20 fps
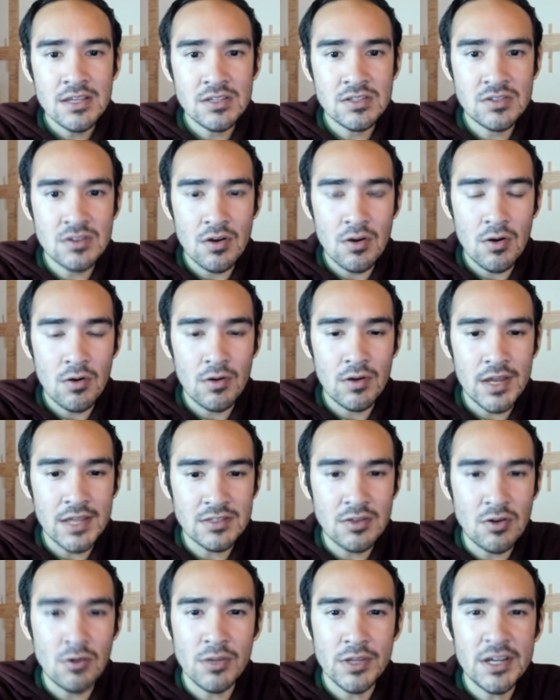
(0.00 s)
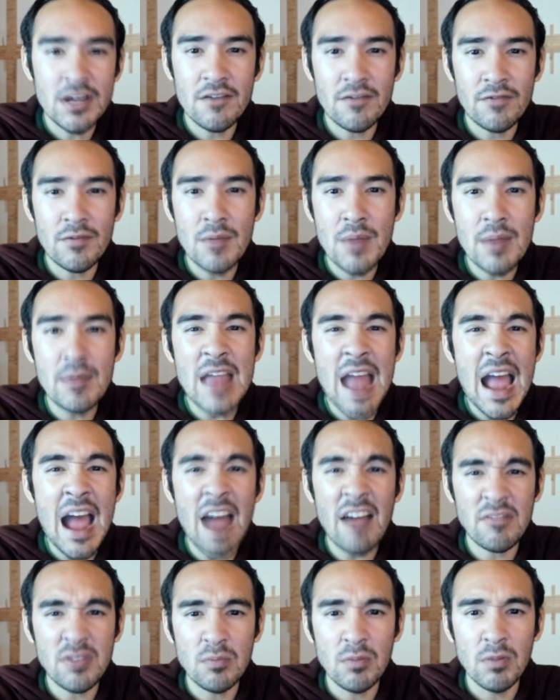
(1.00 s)
So it's only good for maybe
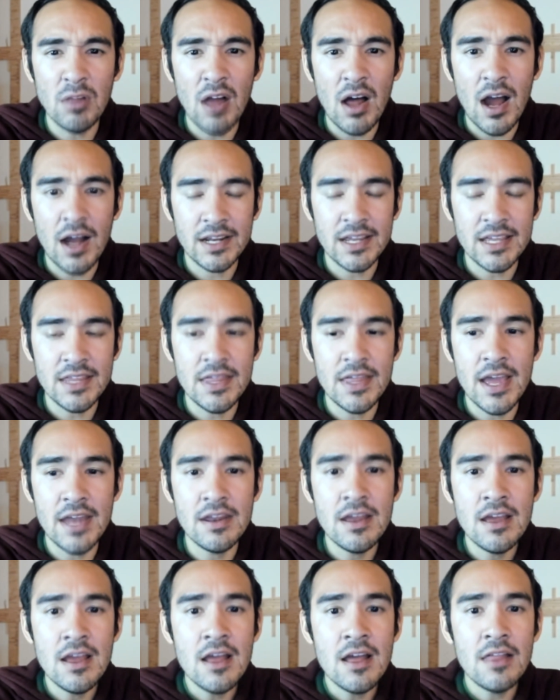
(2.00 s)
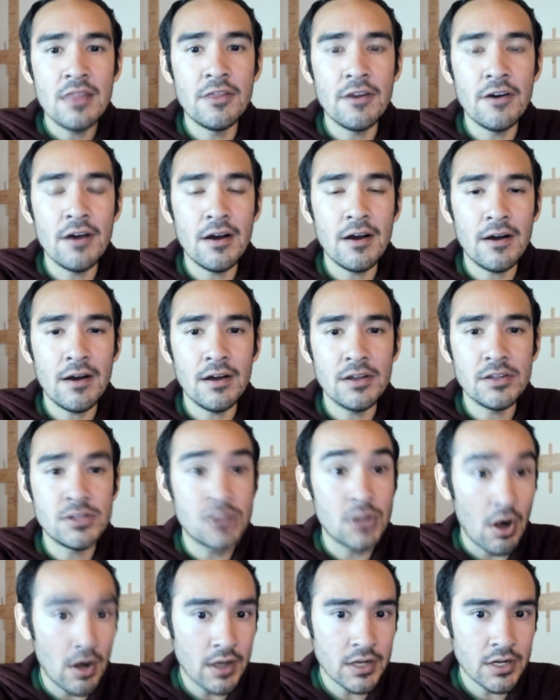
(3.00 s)
half the block. And then the
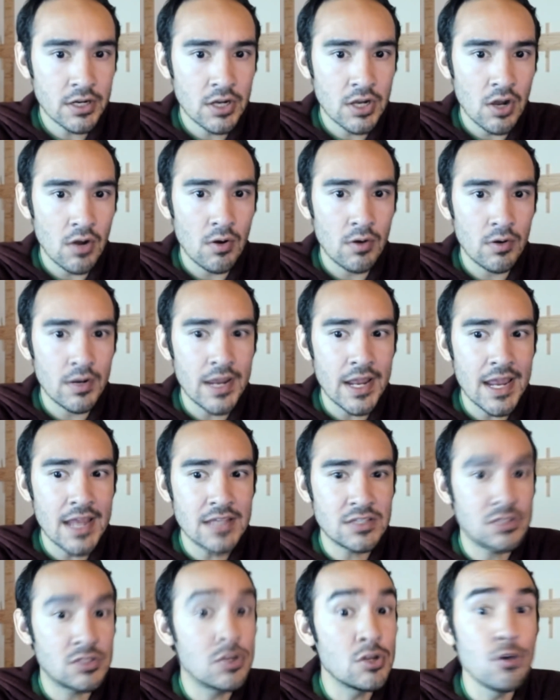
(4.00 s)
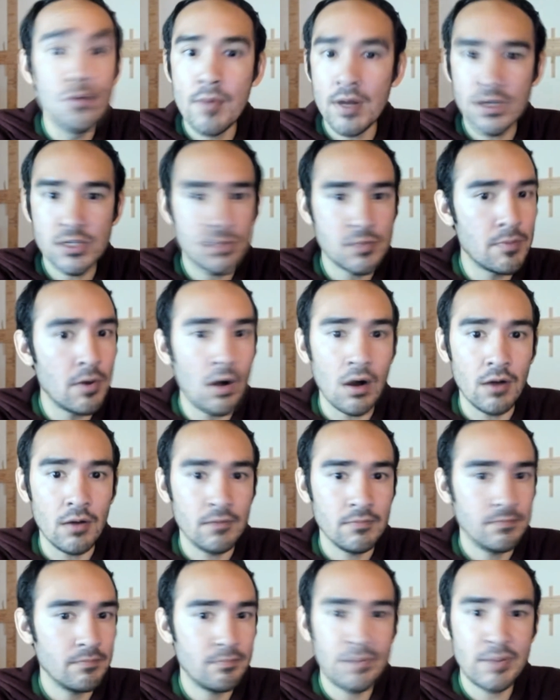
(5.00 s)
Dark Code is too much
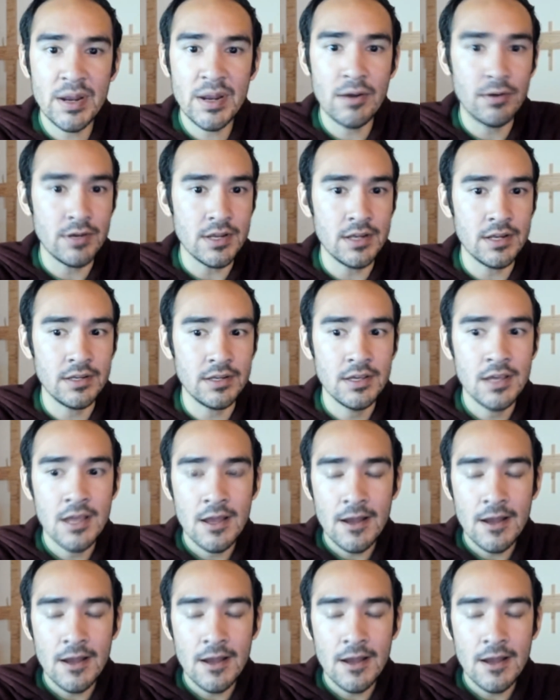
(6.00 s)
ball, period.